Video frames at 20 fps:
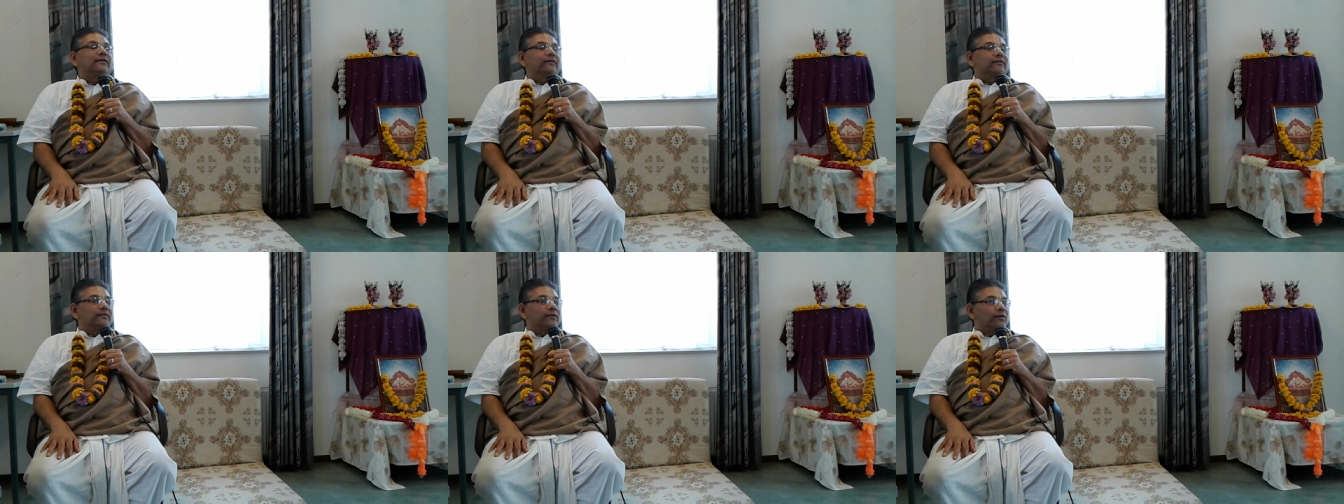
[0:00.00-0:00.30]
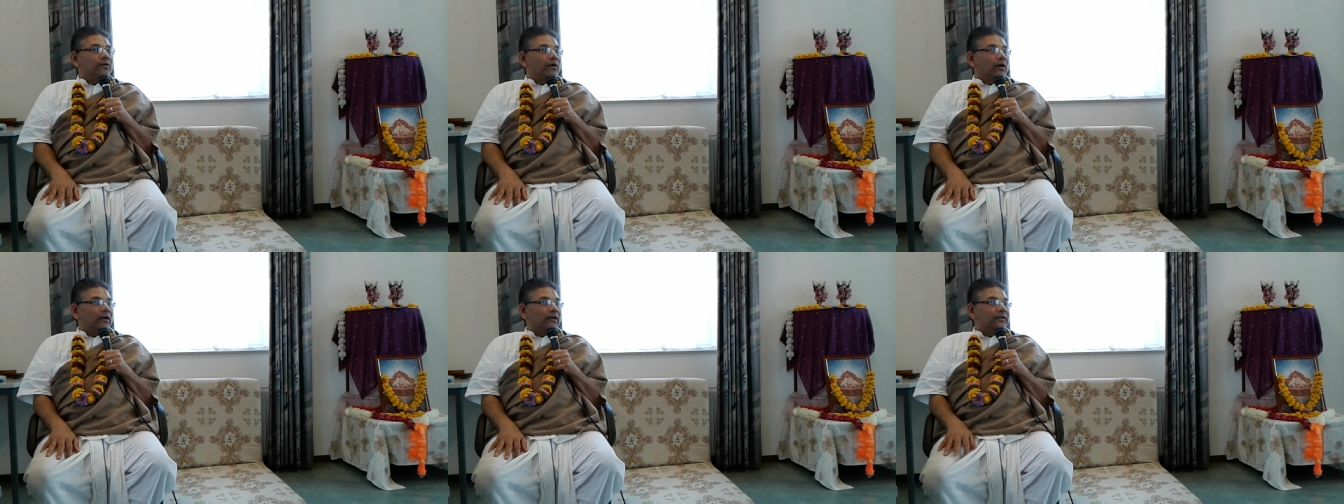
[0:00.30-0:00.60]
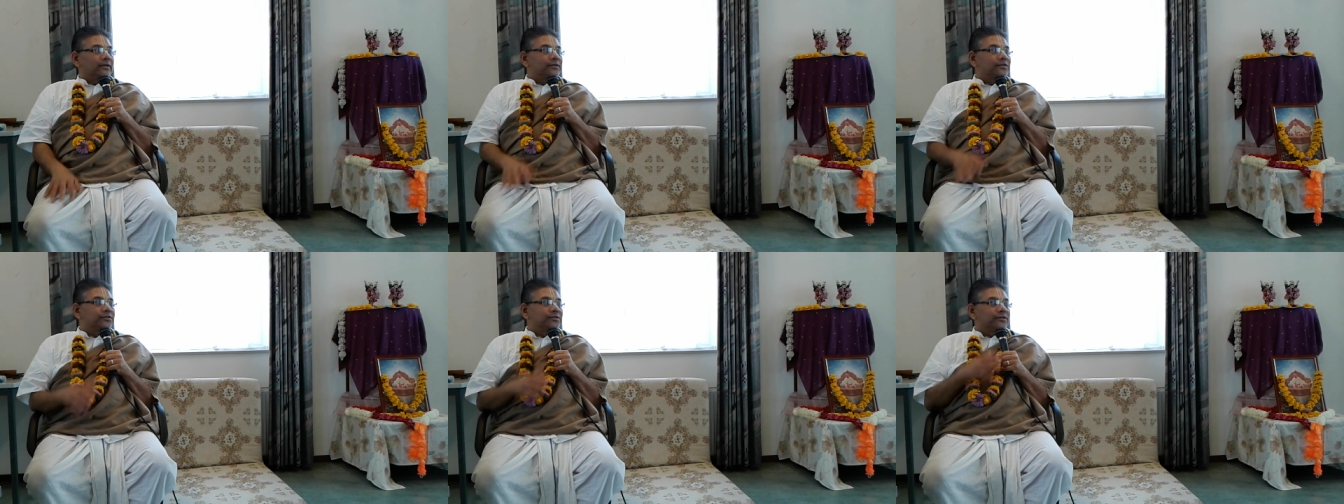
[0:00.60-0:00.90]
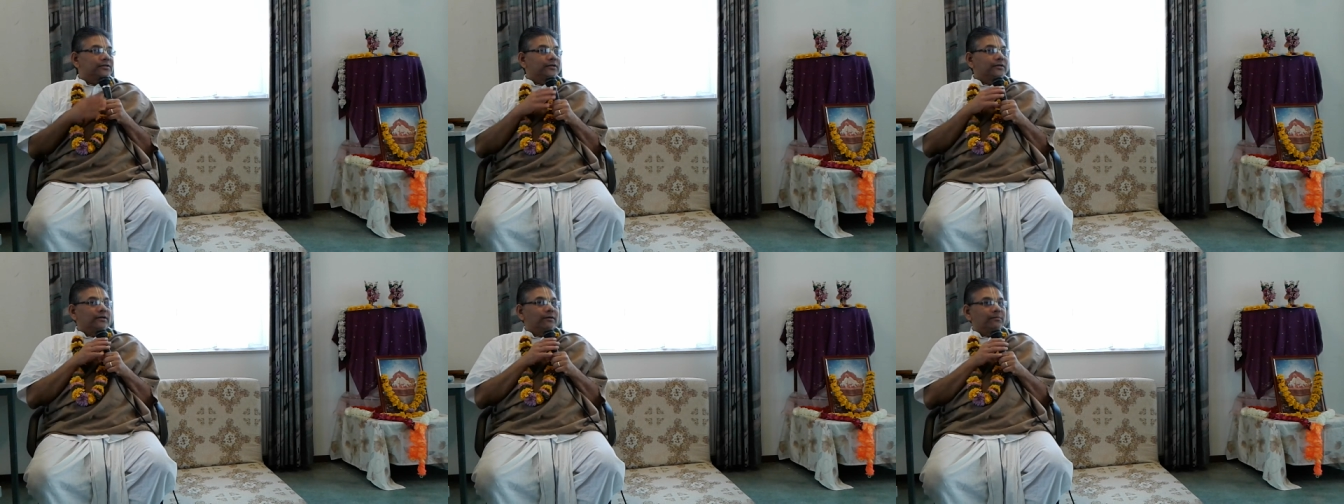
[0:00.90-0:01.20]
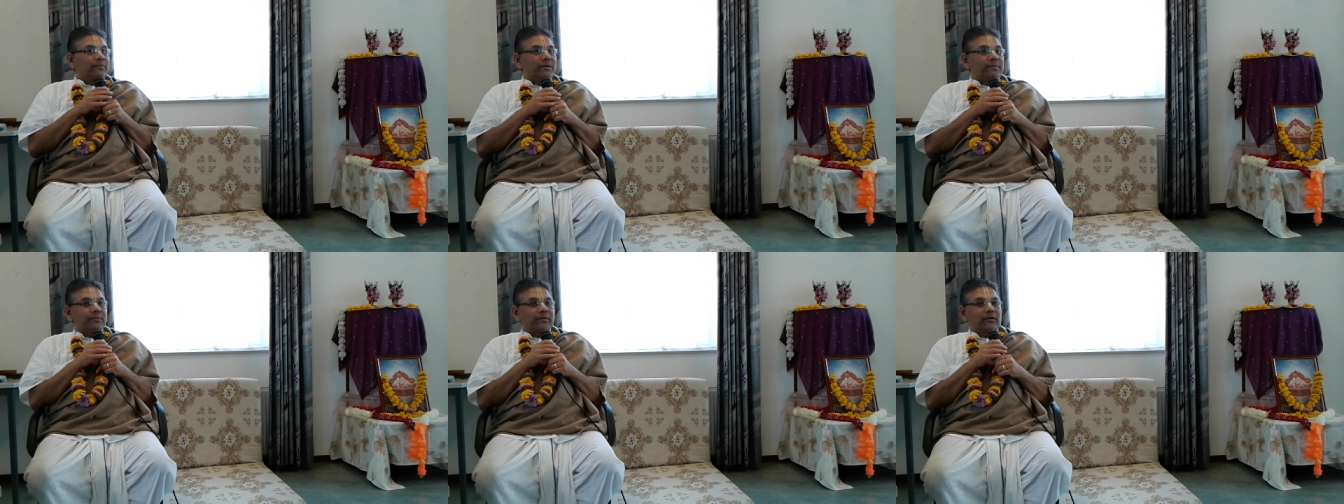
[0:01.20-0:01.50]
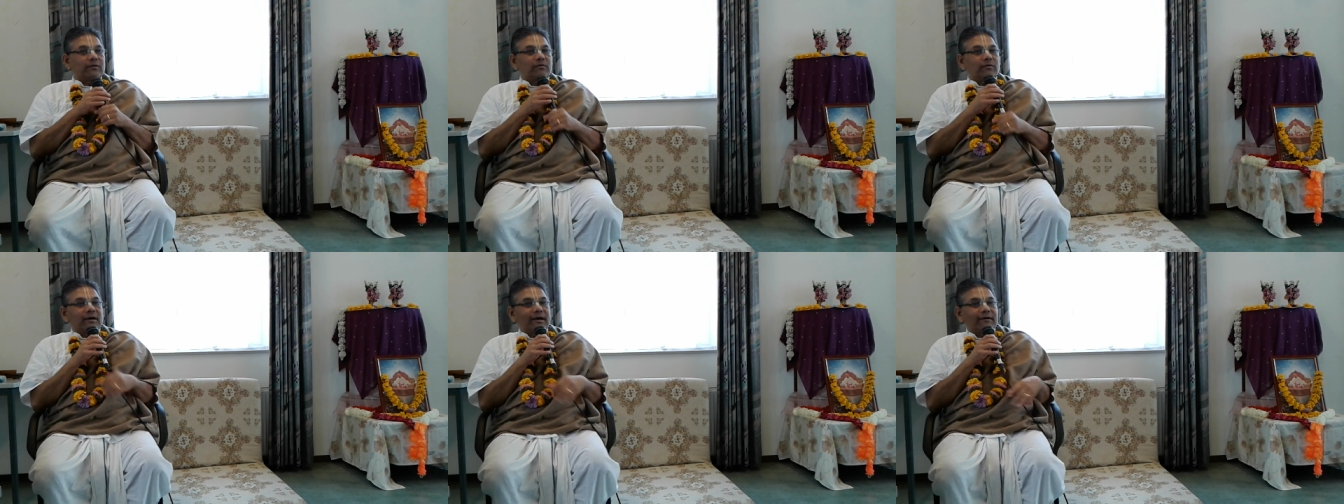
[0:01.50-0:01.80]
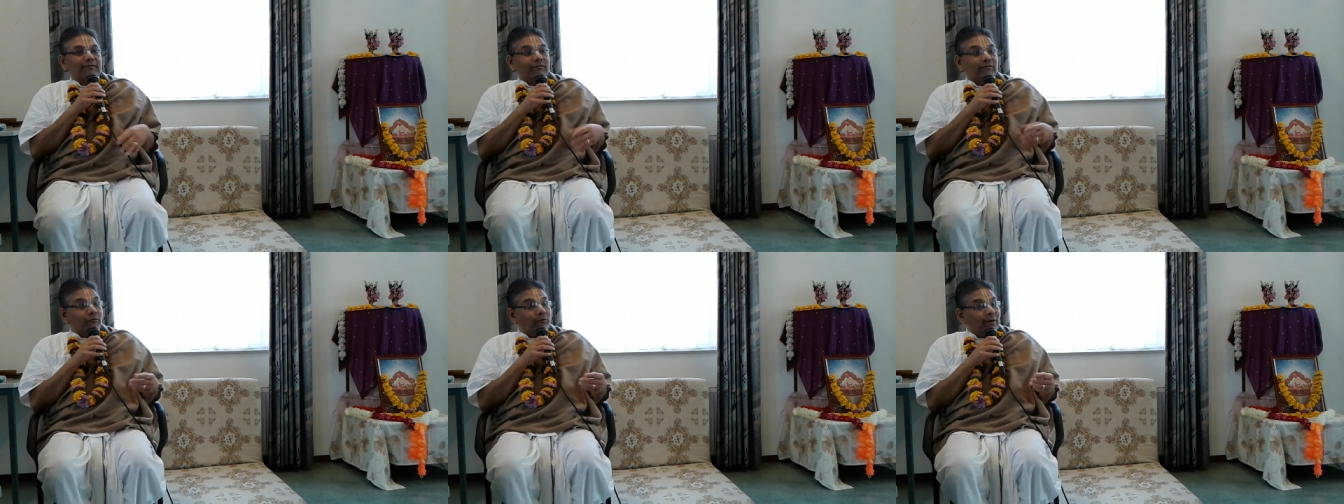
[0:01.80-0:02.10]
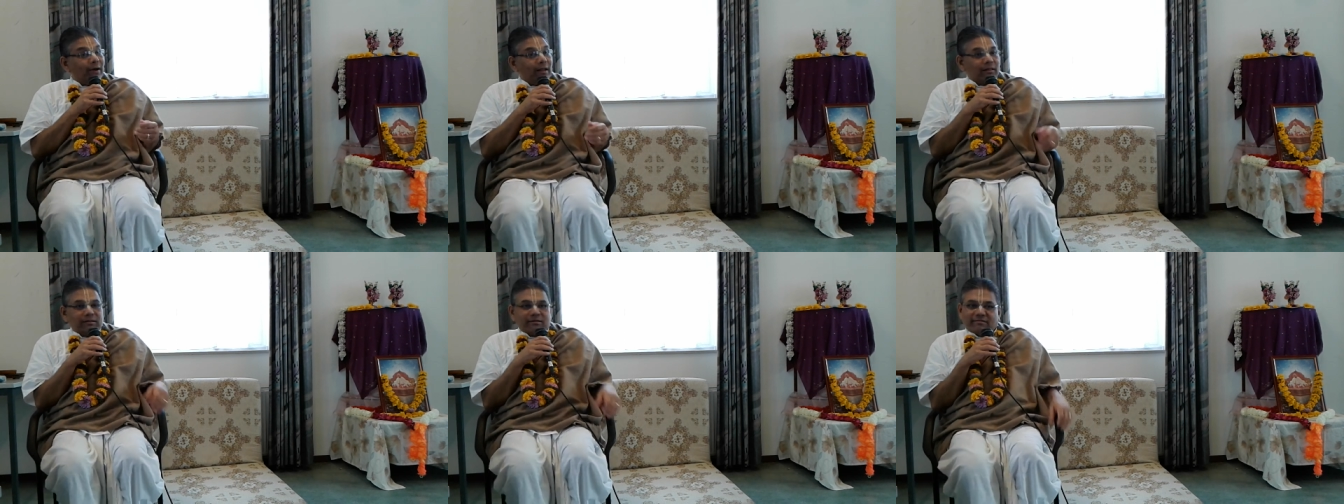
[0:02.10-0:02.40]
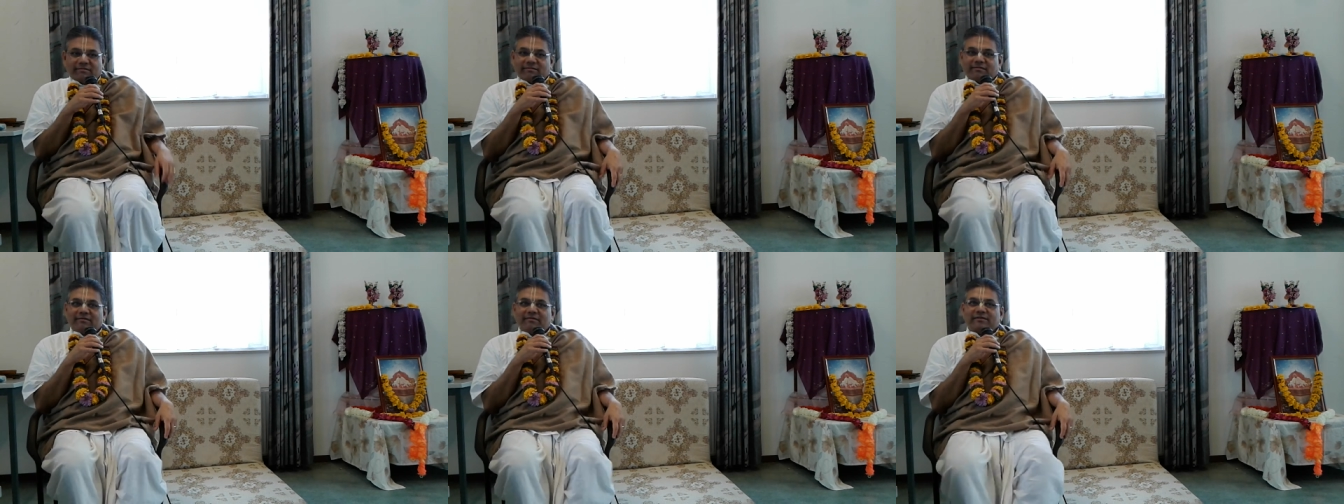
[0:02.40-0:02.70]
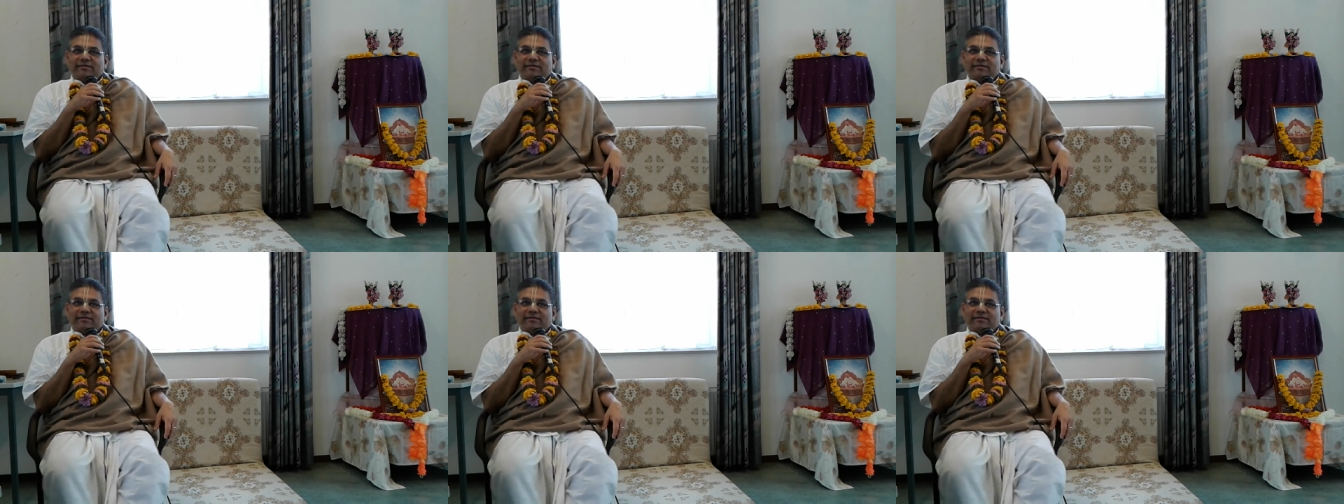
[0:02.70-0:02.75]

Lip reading: the knowledge, people who have wealth.